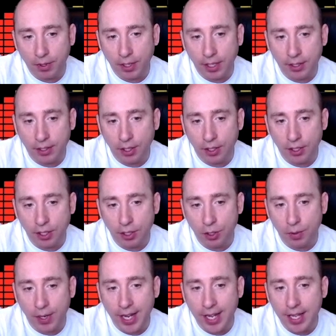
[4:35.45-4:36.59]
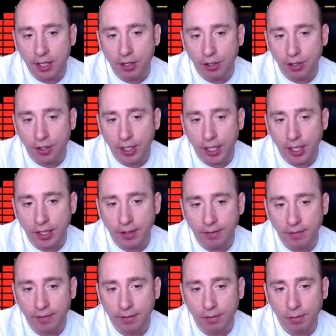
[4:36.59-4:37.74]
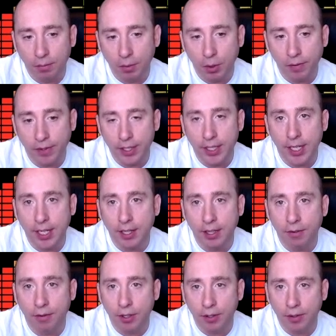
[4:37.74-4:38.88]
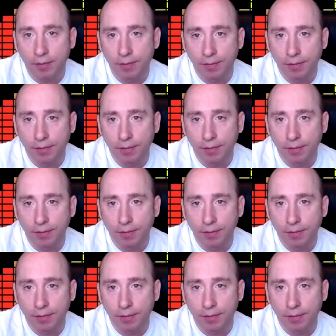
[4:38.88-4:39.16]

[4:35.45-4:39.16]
it turns into an E chord here, but with a D in the root.